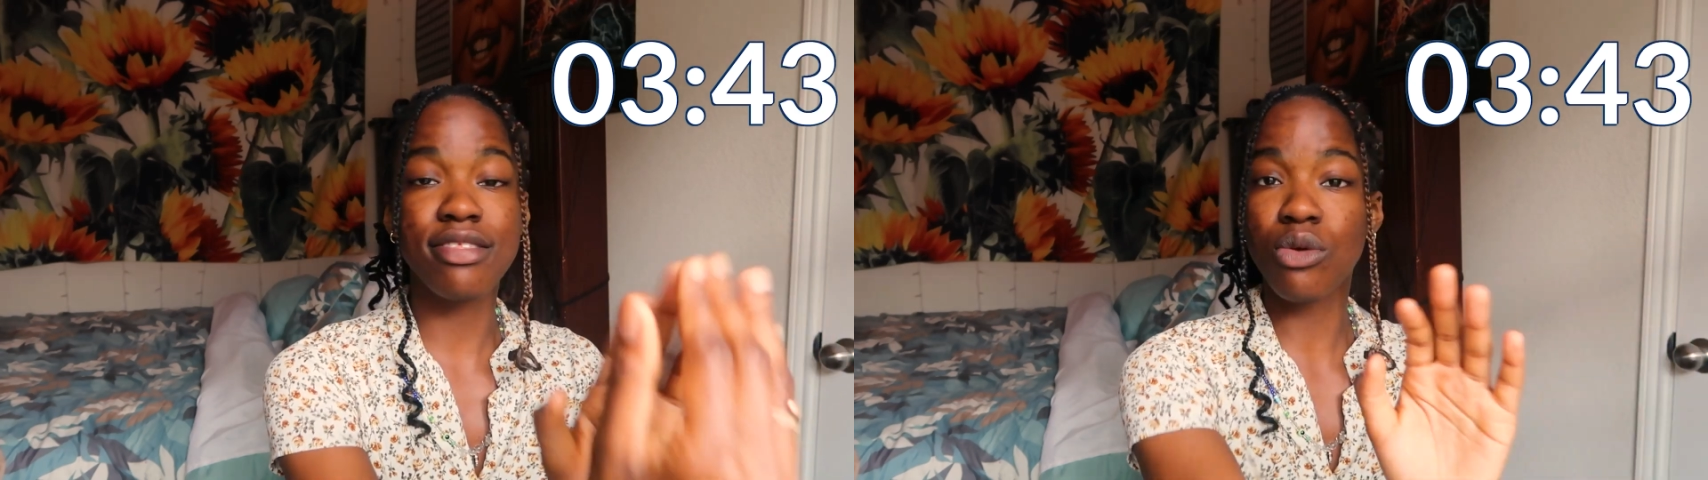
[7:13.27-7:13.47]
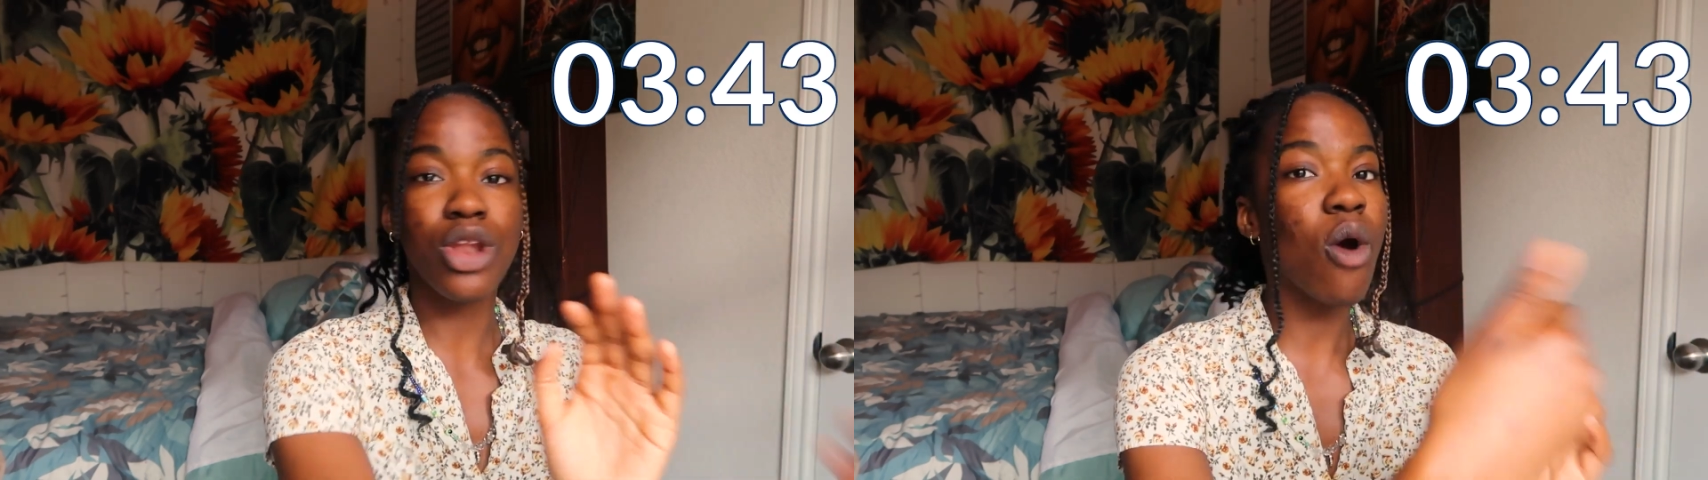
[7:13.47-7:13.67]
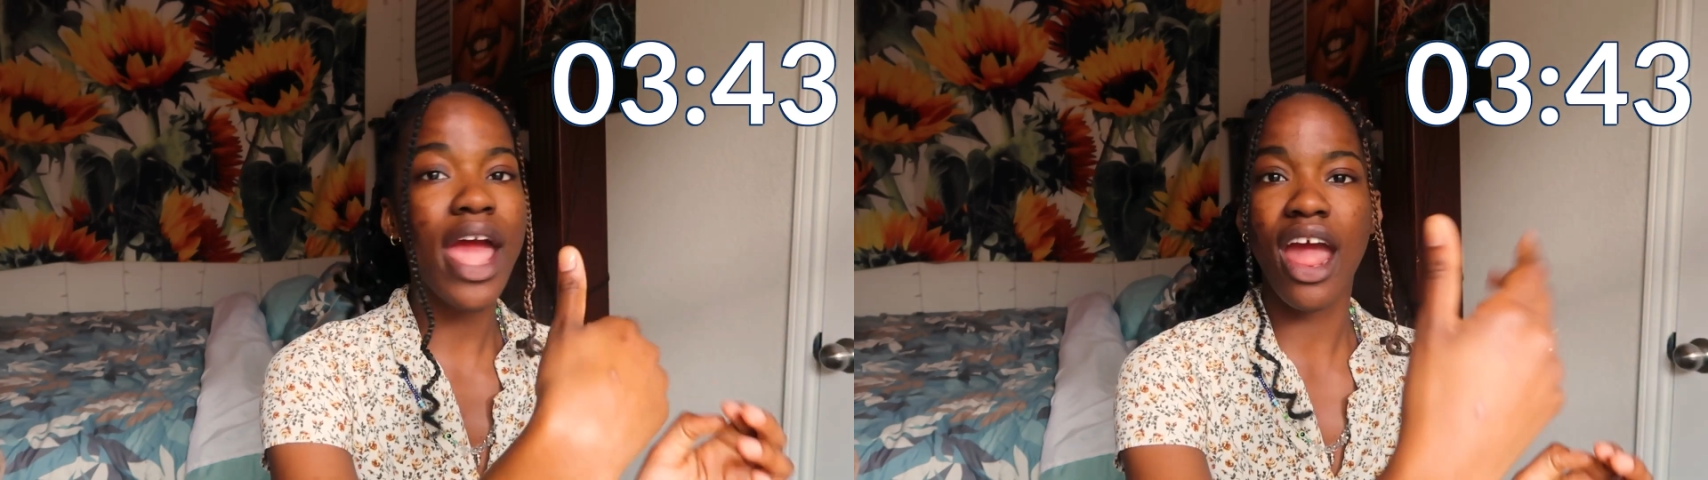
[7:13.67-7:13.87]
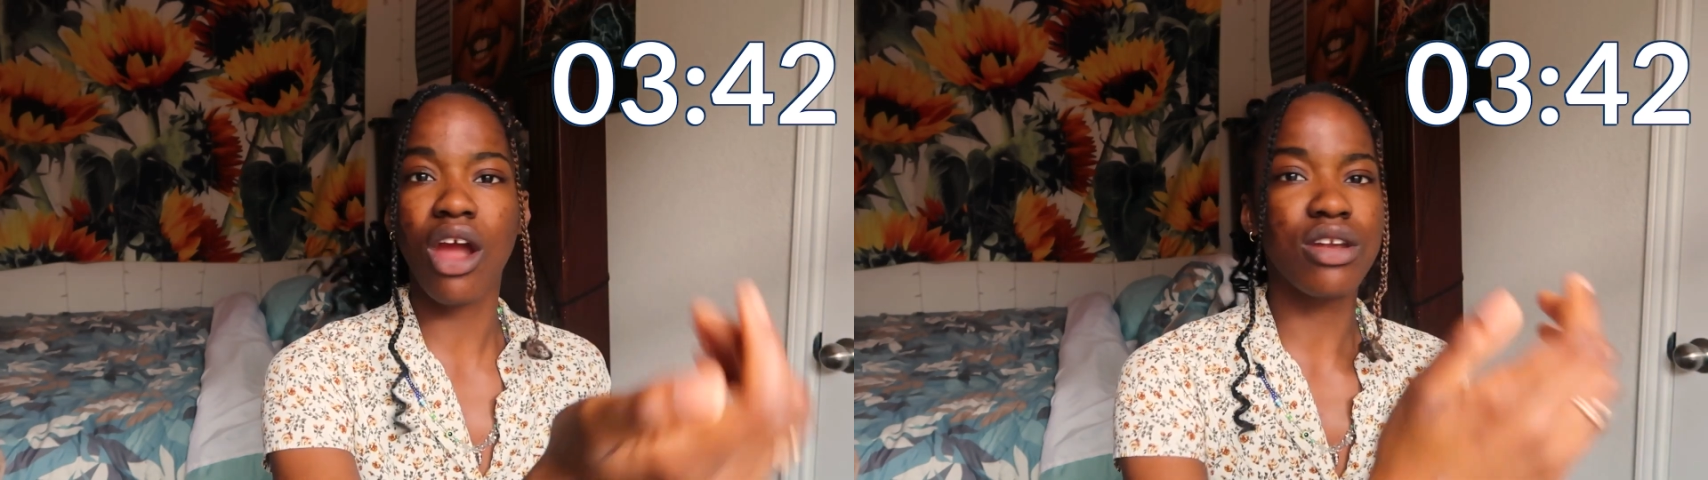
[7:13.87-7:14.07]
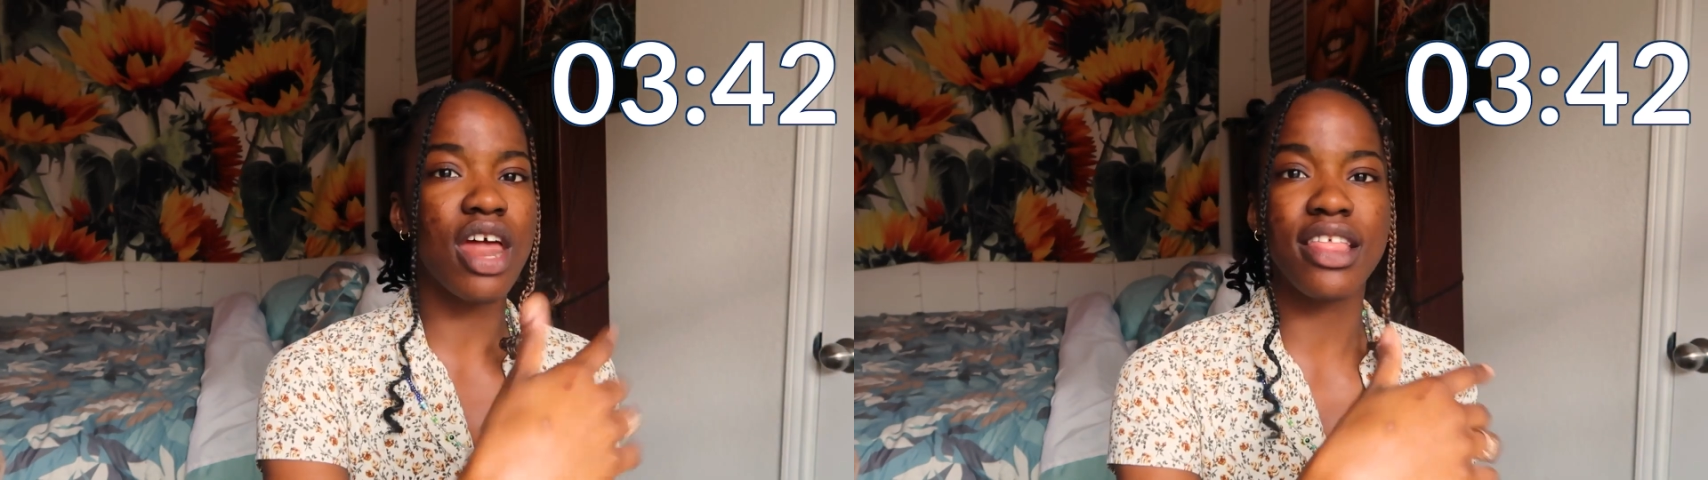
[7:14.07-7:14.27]
So no
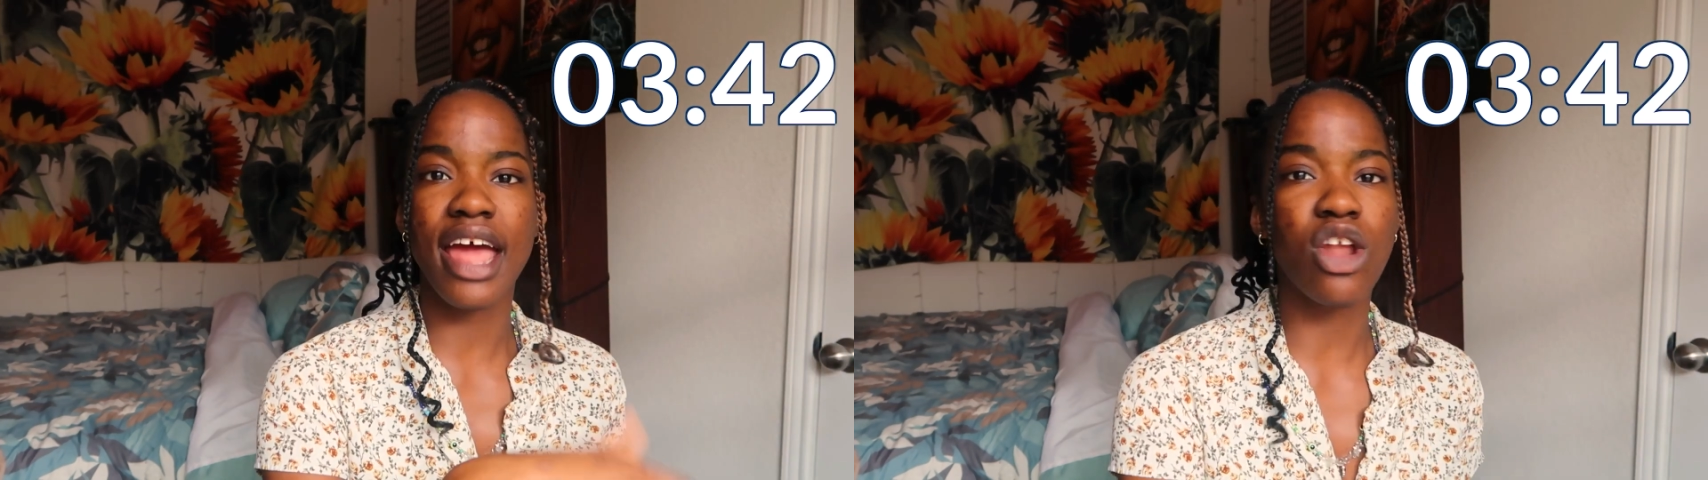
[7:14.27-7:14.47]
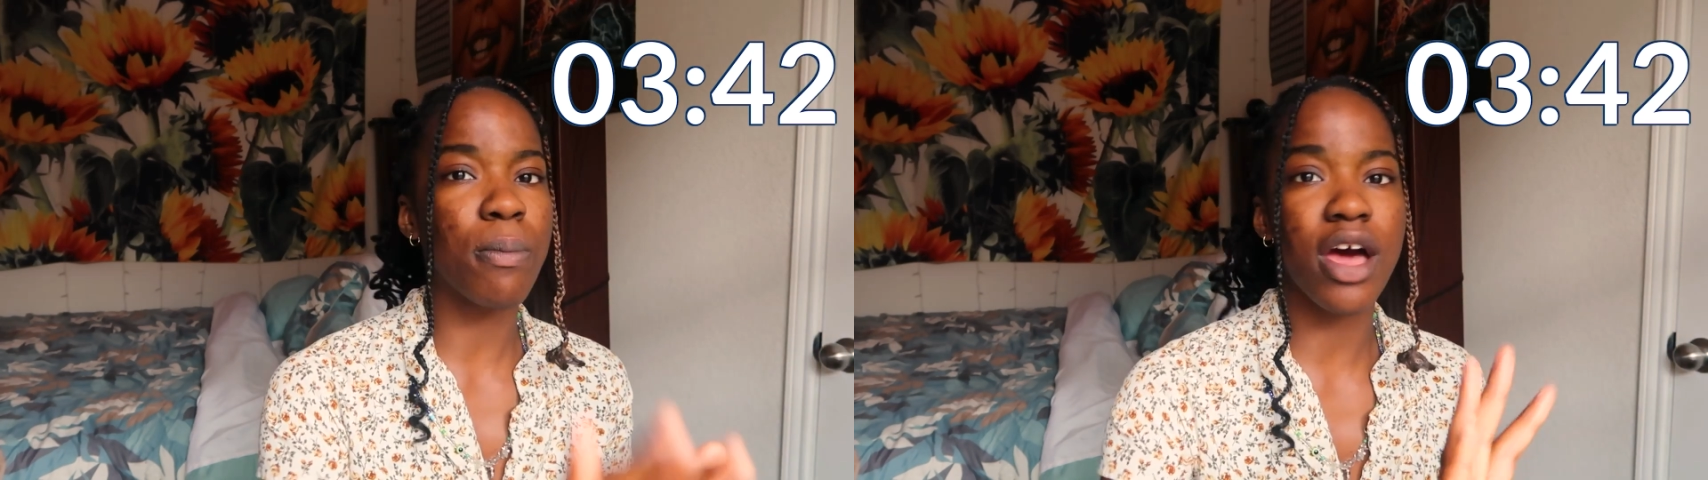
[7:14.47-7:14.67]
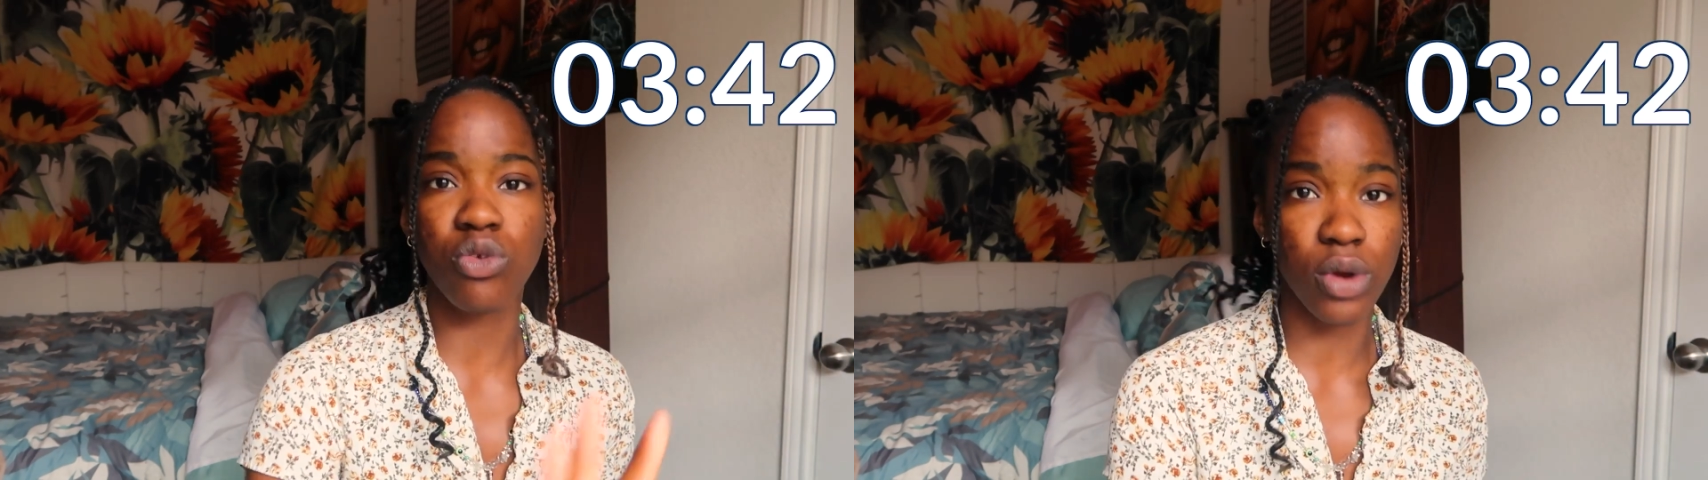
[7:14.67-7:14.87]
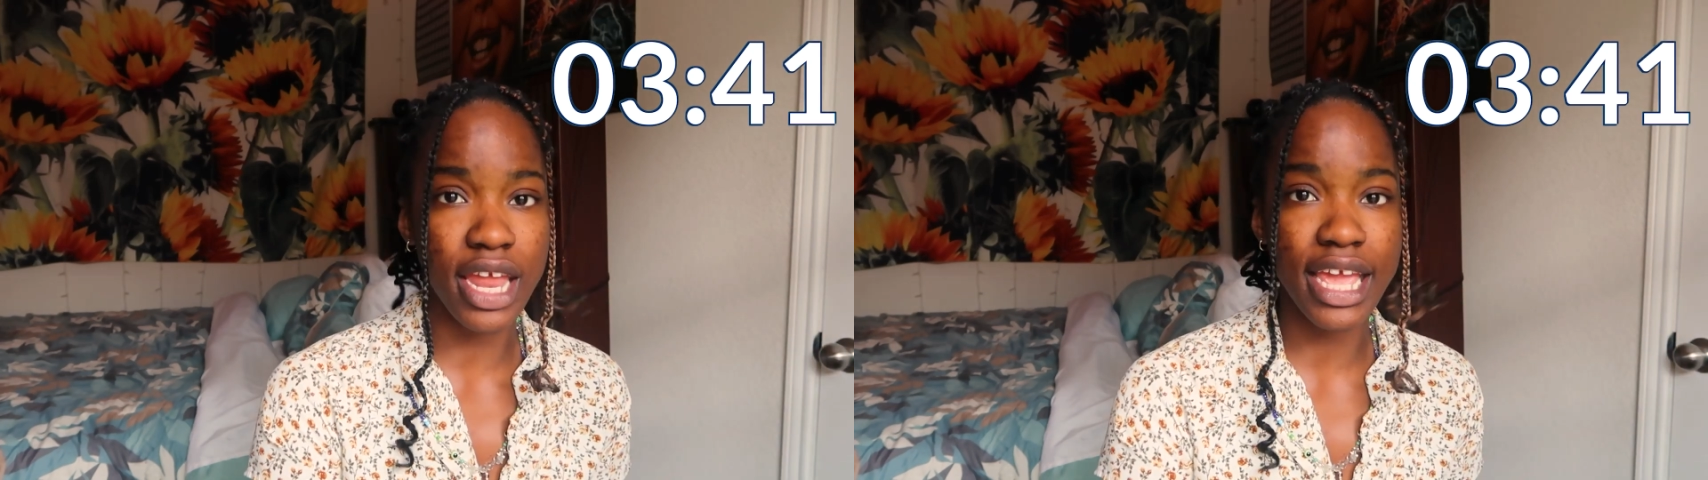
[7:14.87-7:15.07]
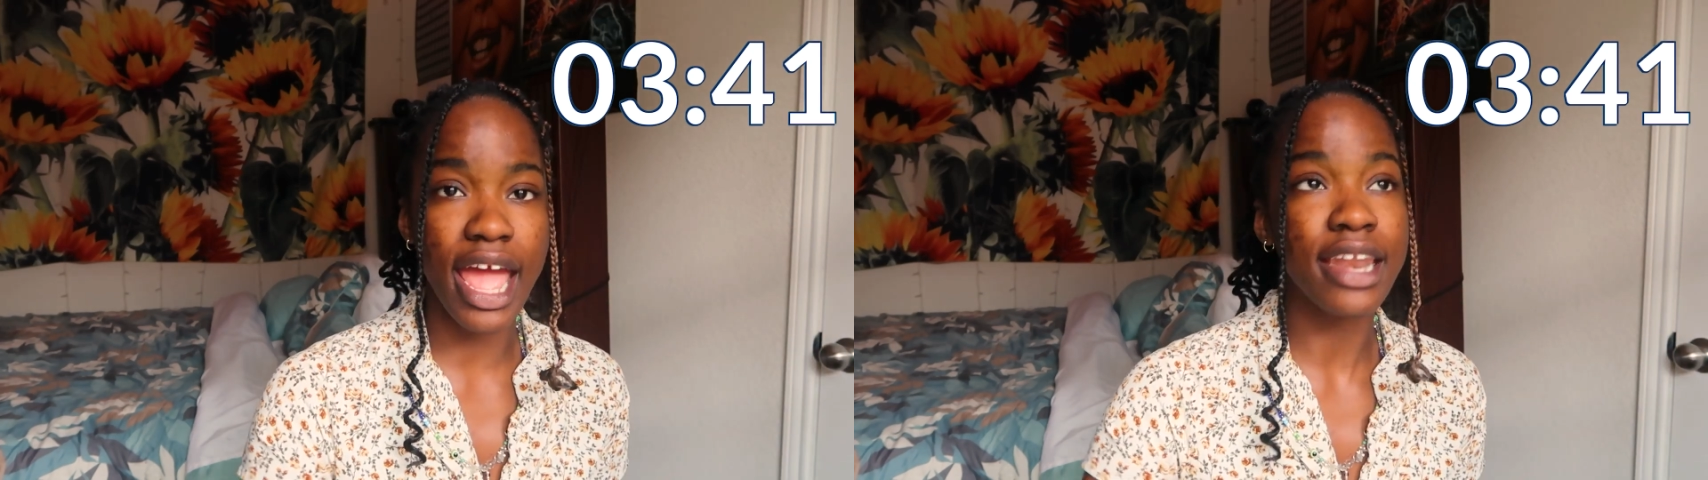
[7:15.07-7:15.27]
air, none of that, no bugs were
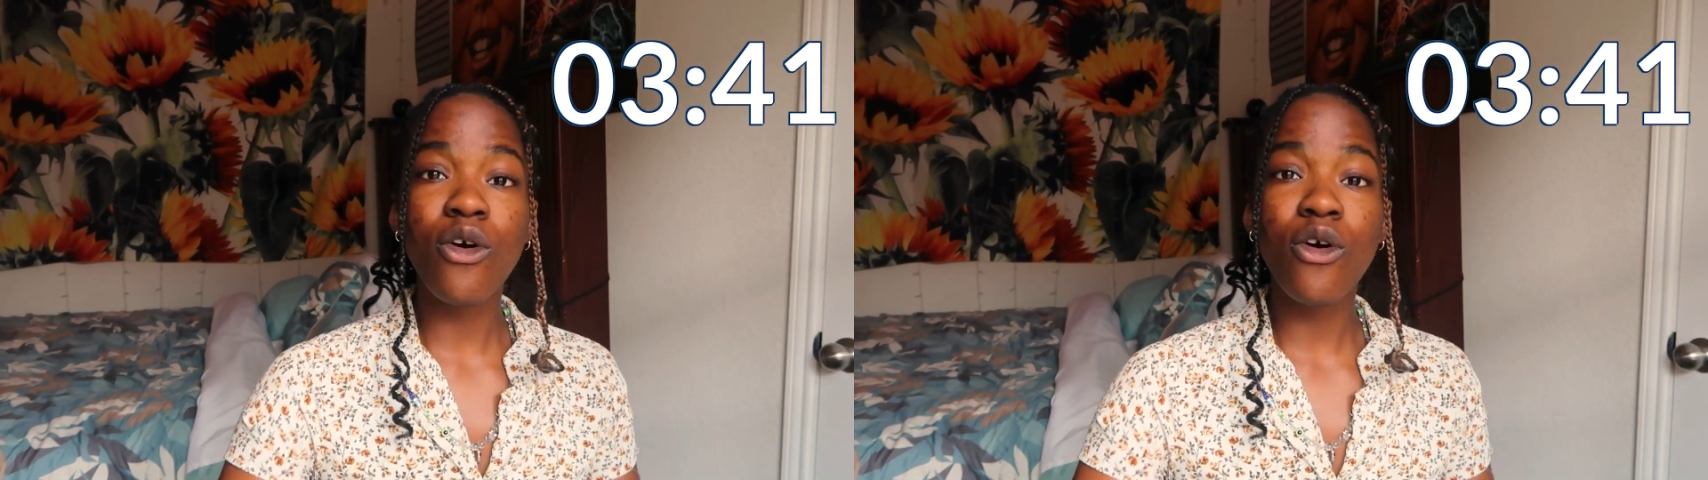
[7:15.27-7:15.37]
getting in.